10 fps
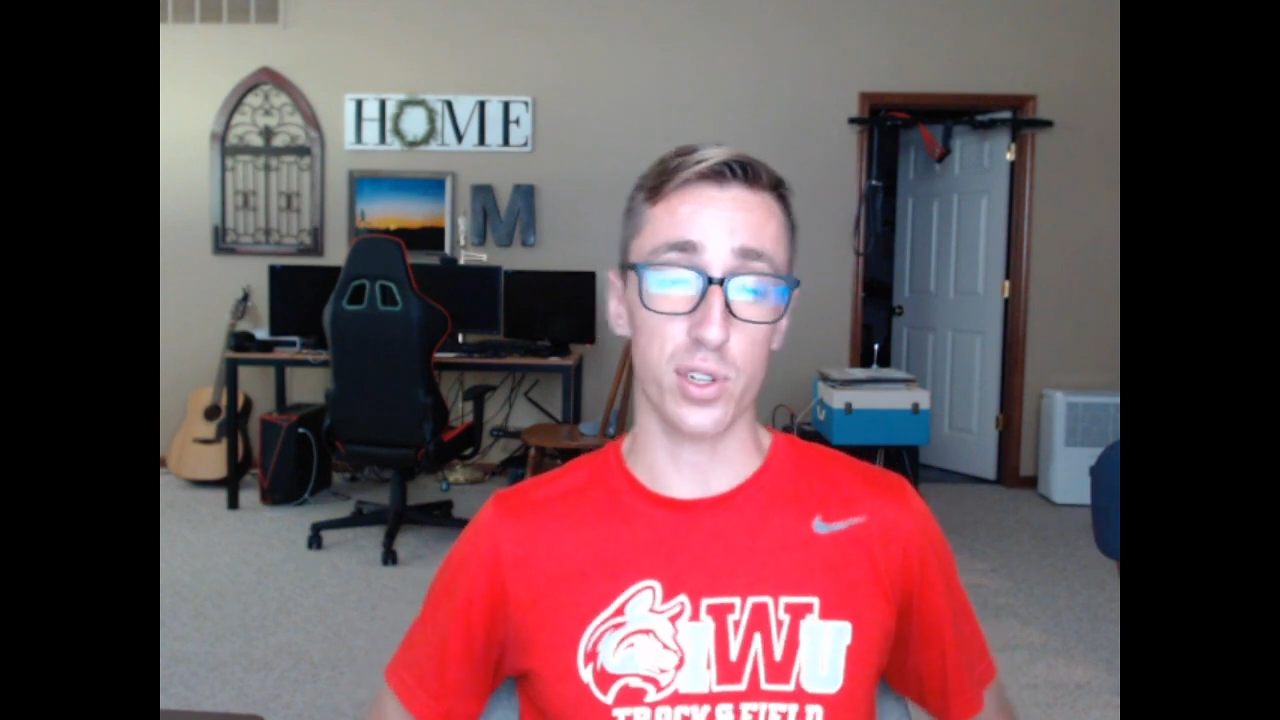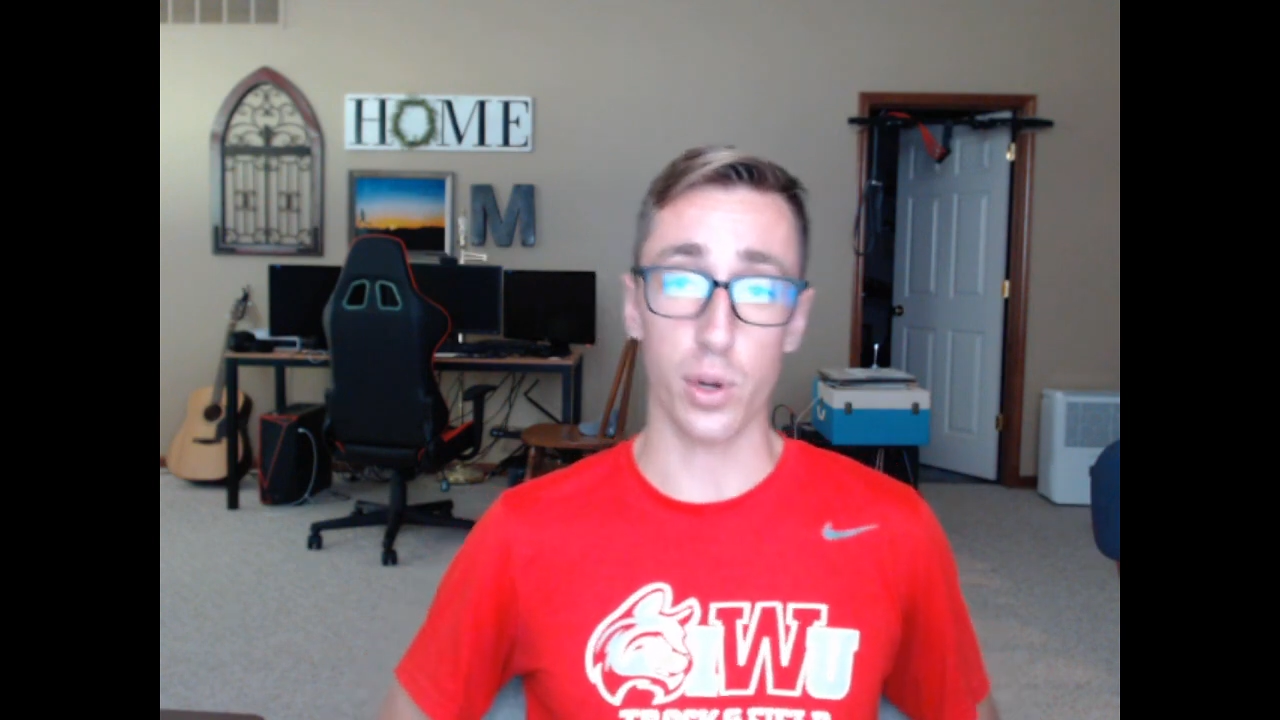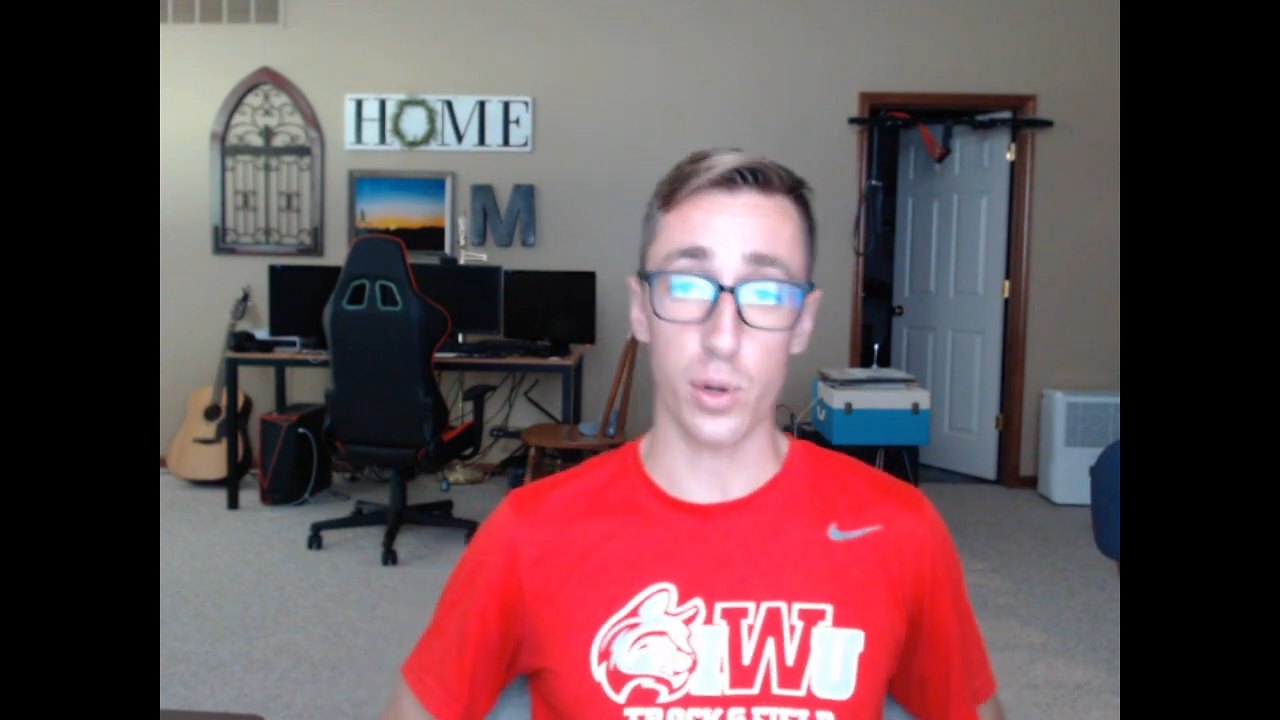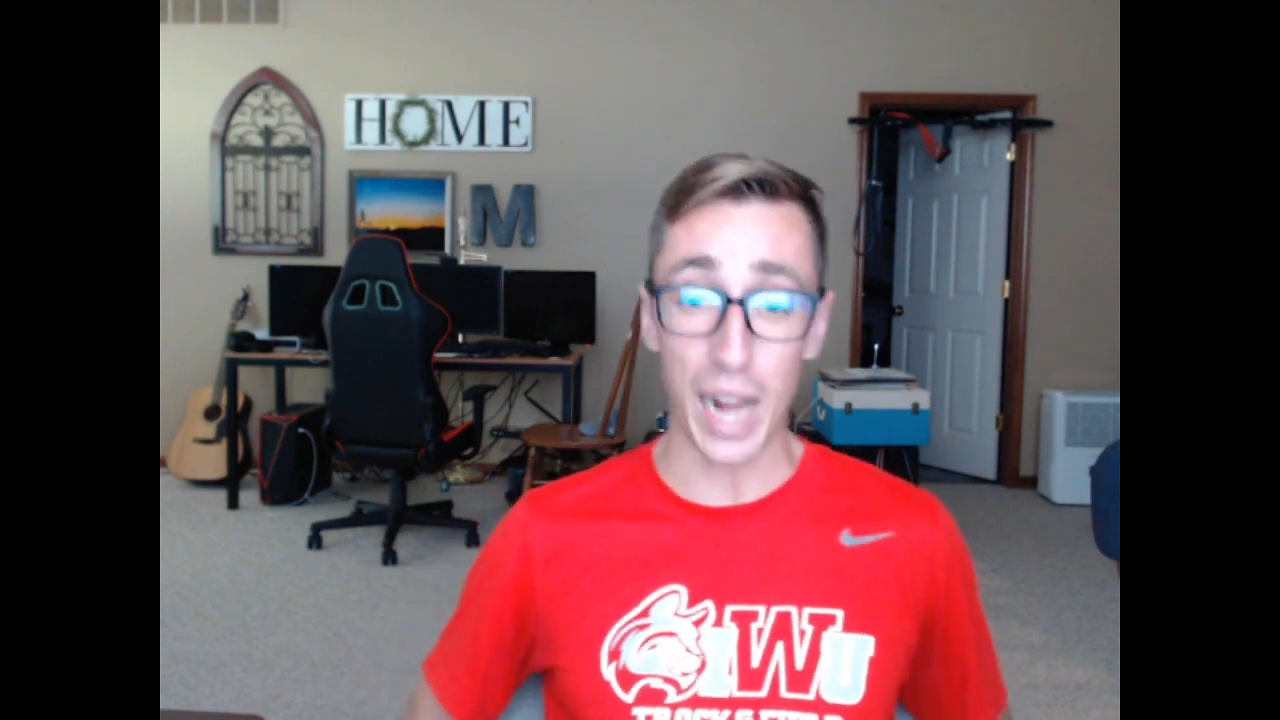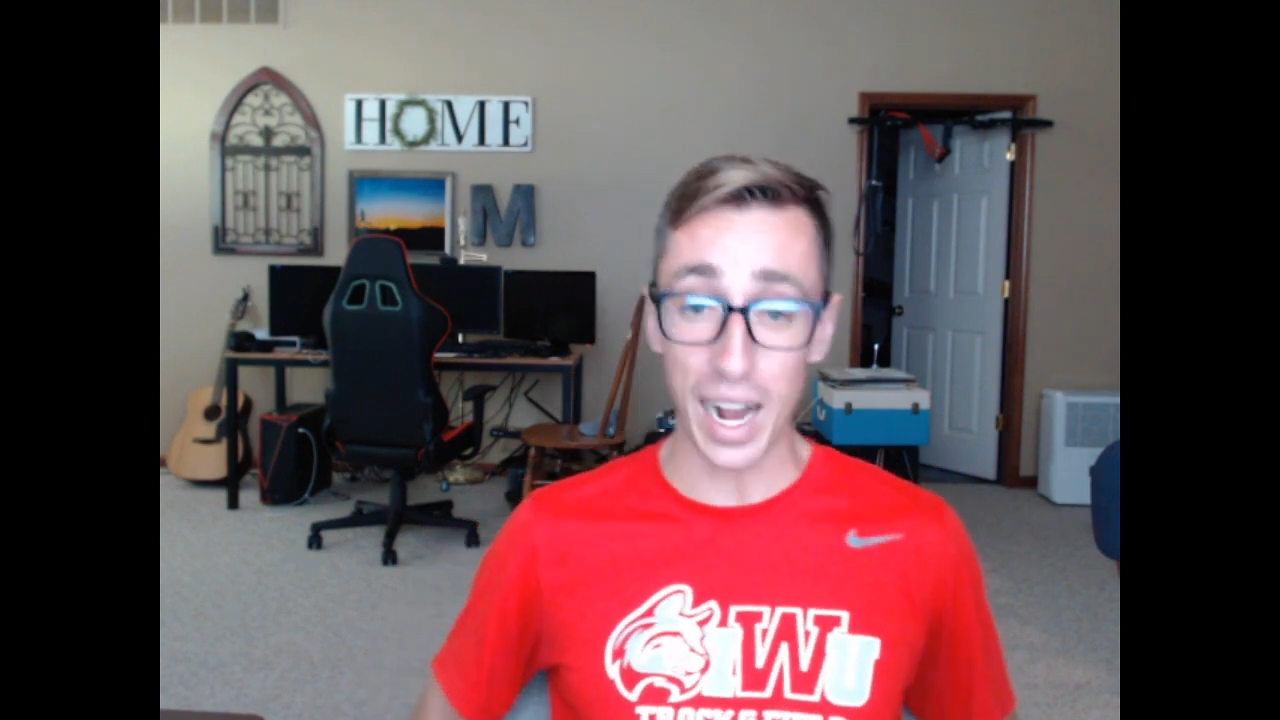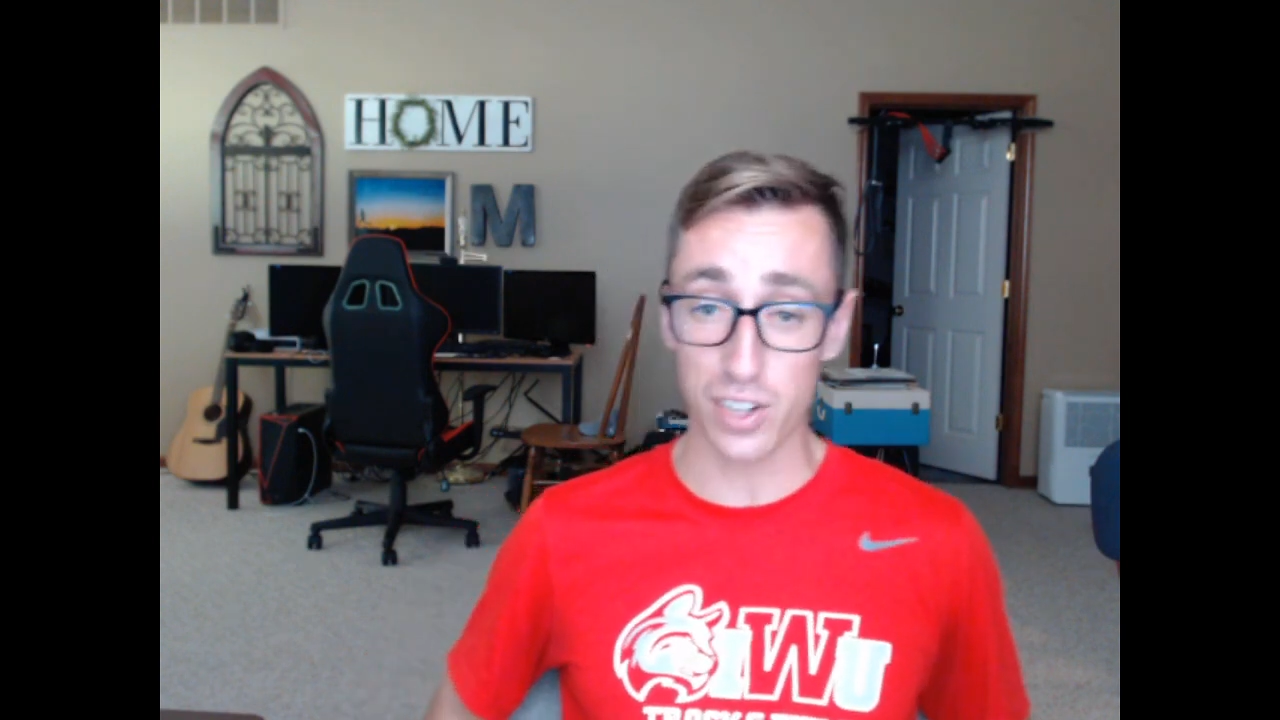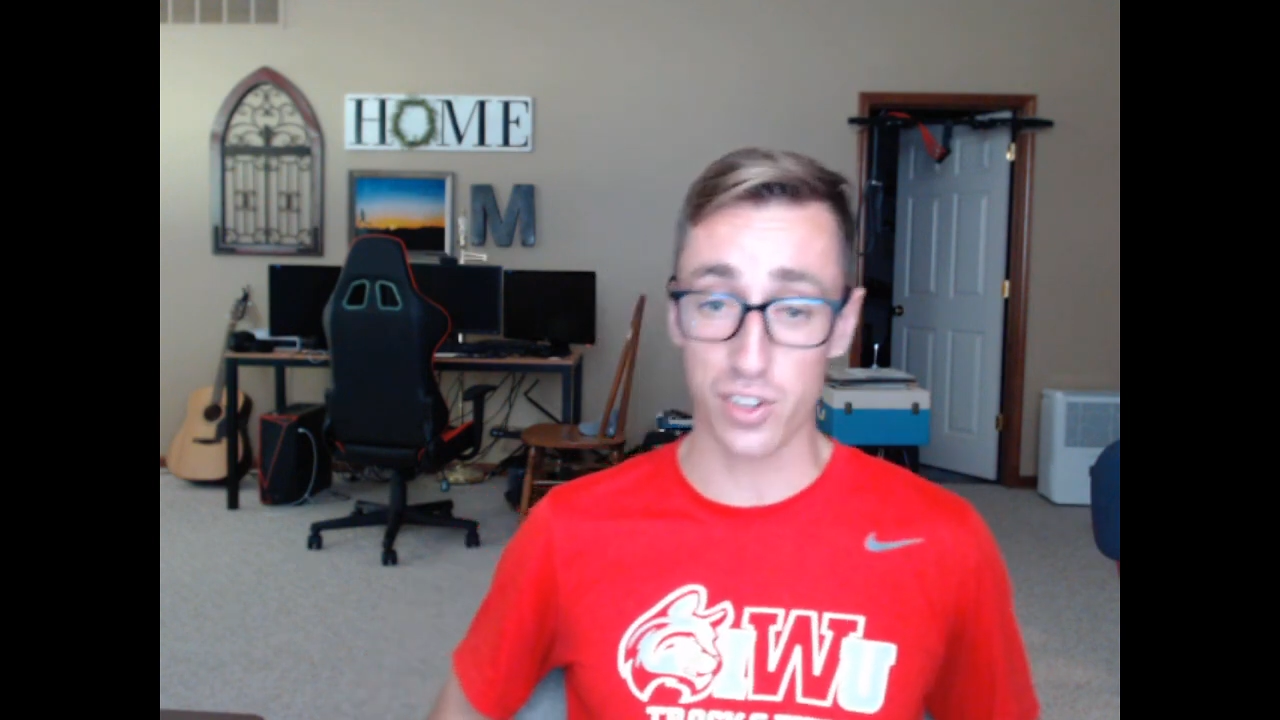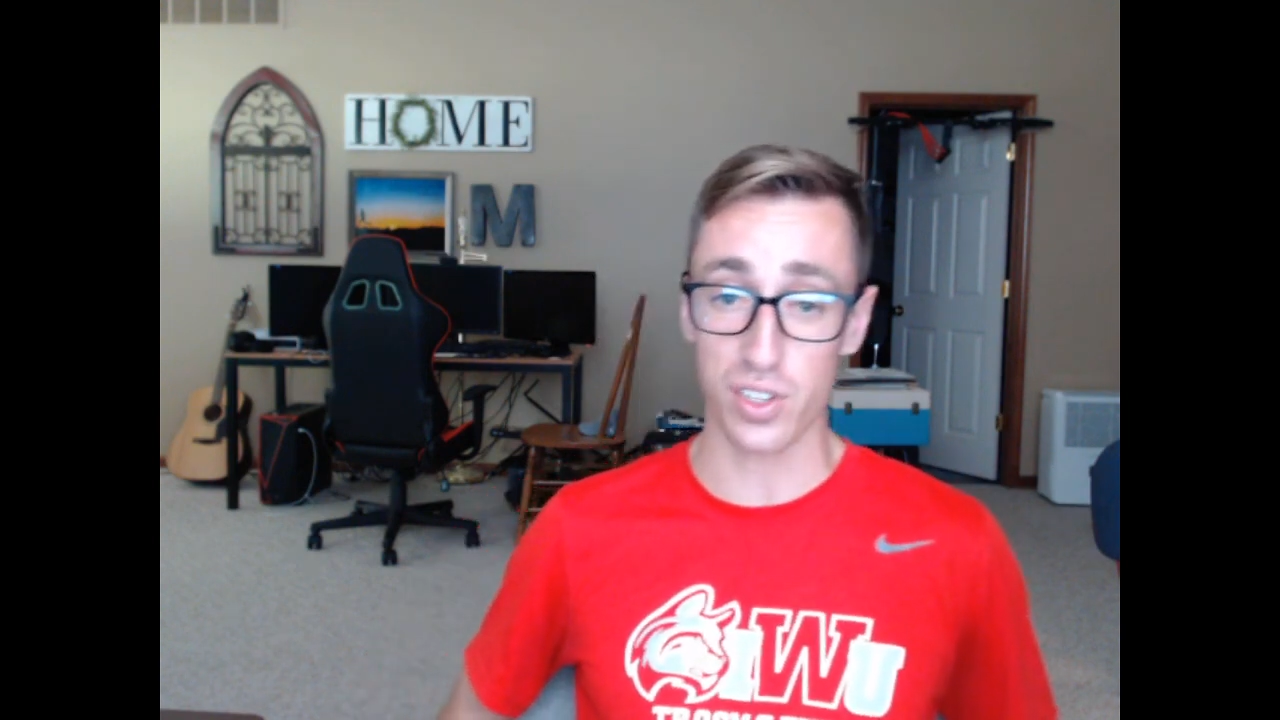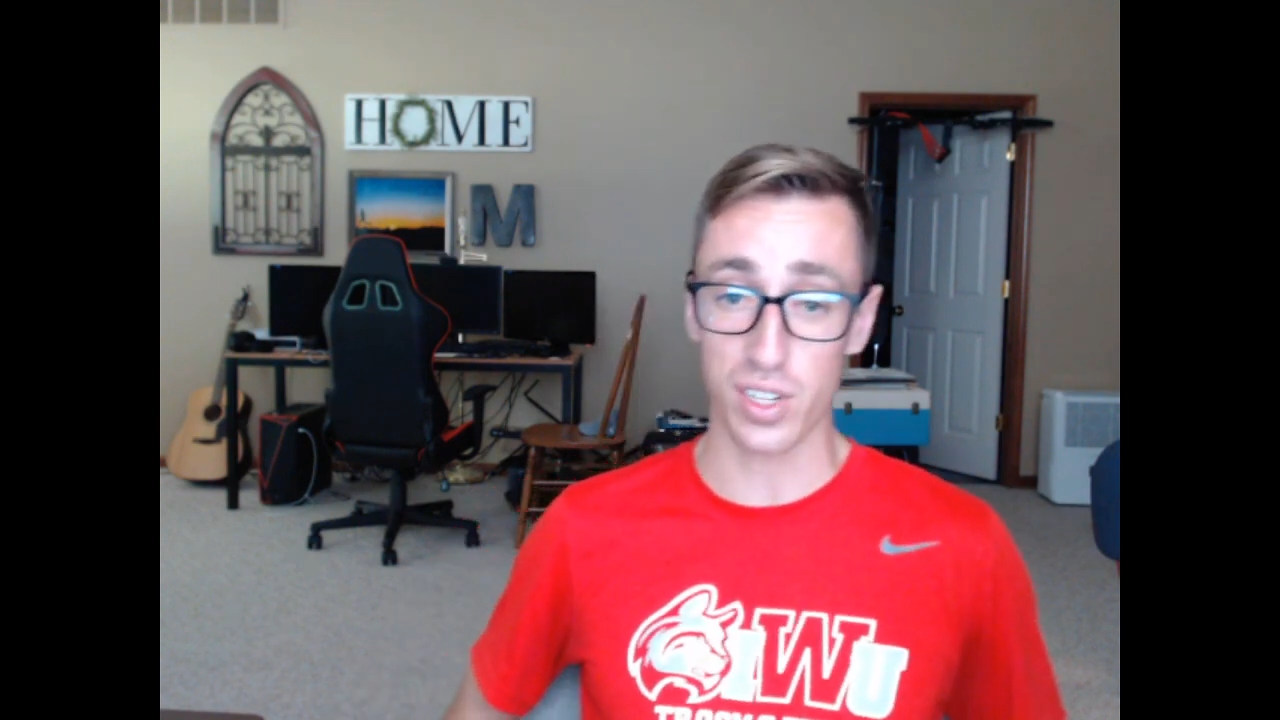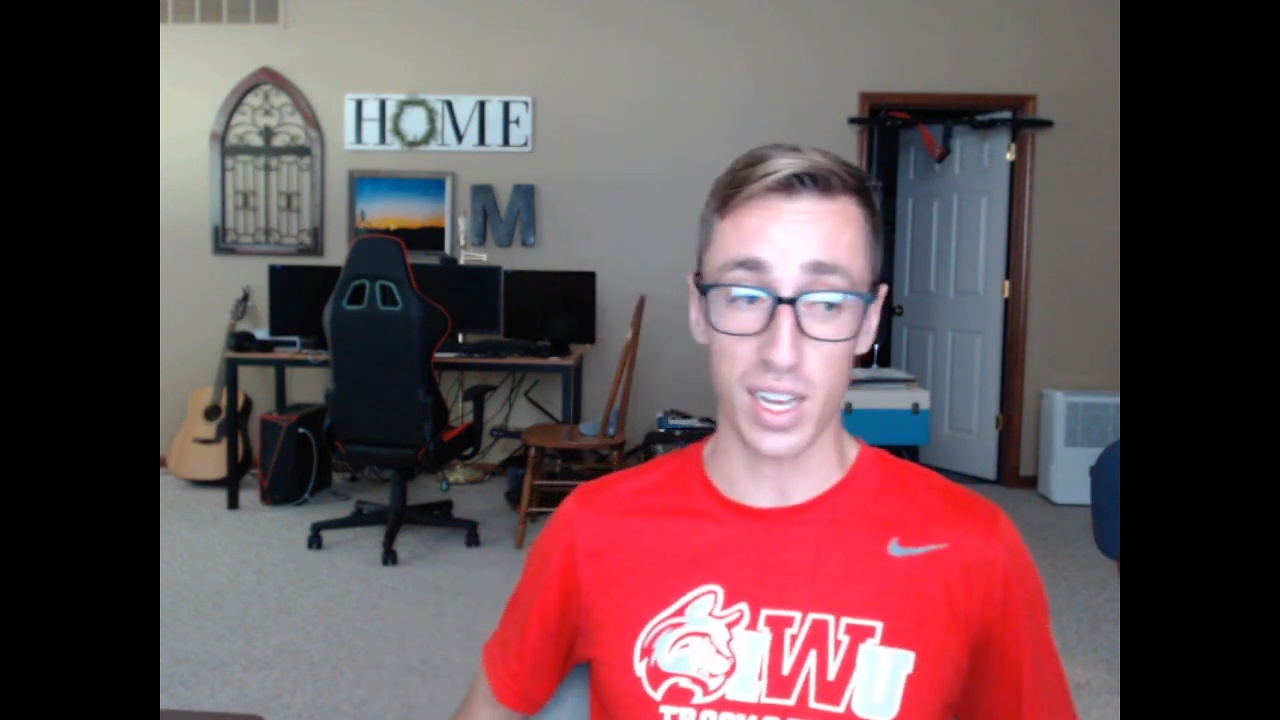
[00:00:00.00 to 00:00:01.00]
go into
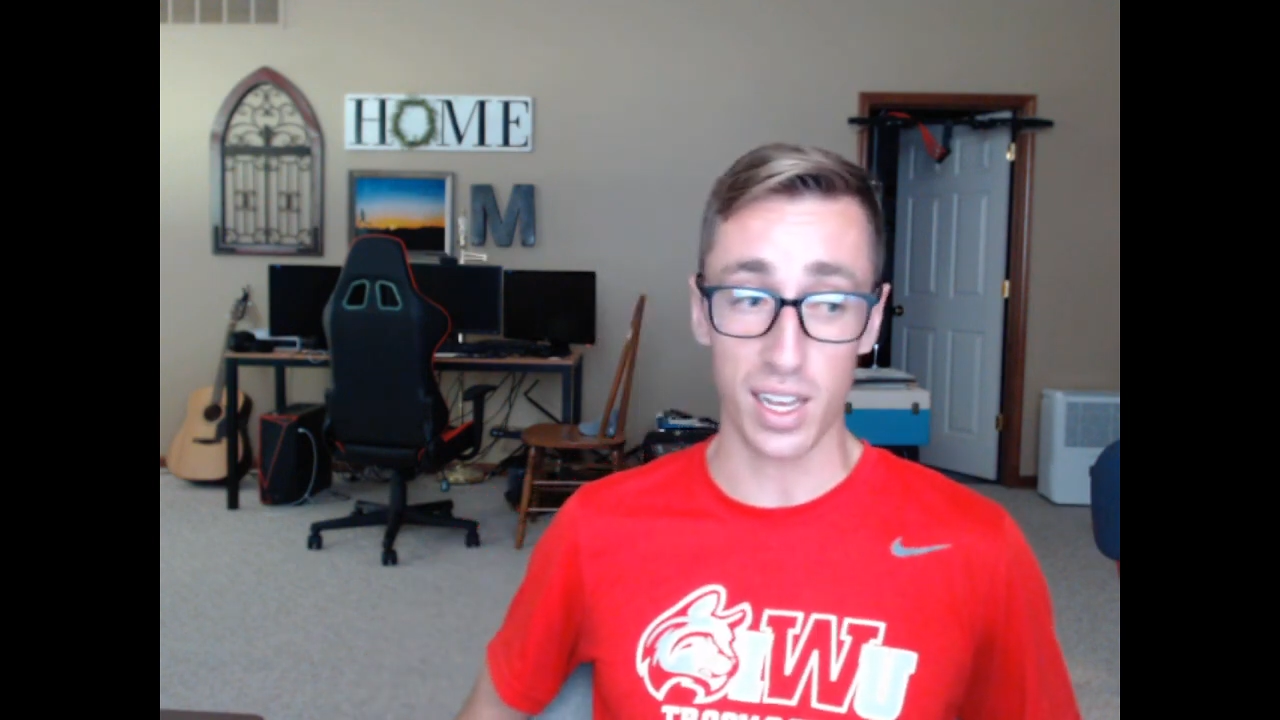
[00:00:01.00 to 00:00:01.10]
oxygen debt.